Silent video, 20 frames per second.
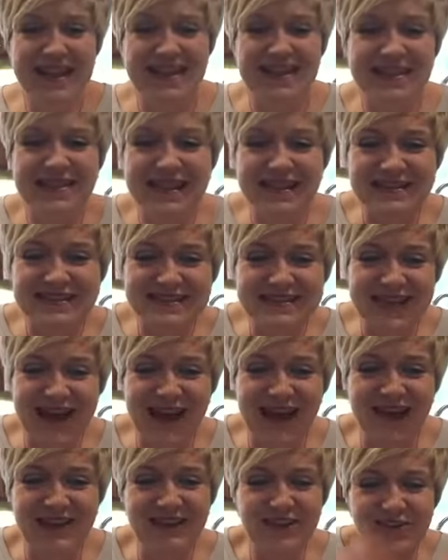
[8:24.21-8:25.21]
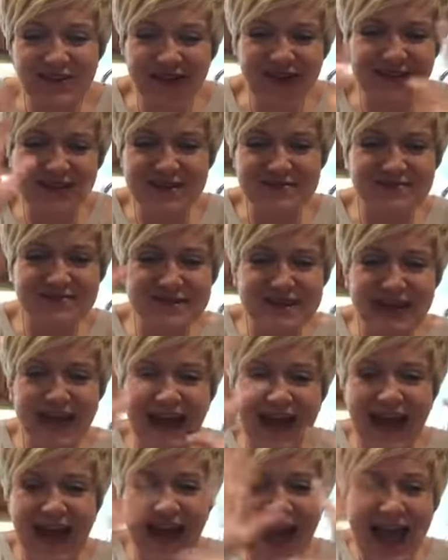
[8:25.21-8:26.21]
welcome,
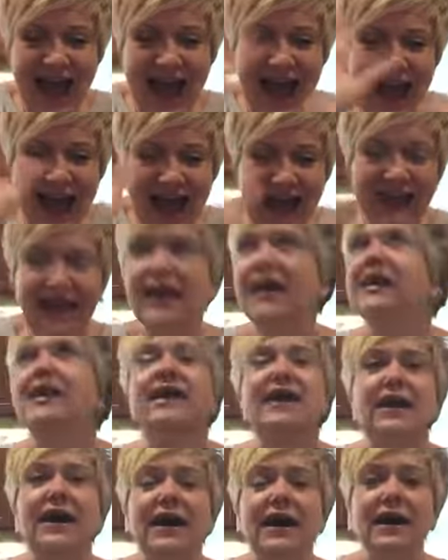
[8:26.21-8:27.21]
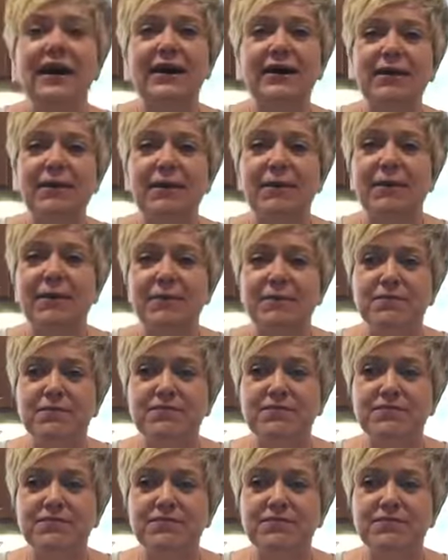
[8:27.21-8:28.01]
Tiana, hi.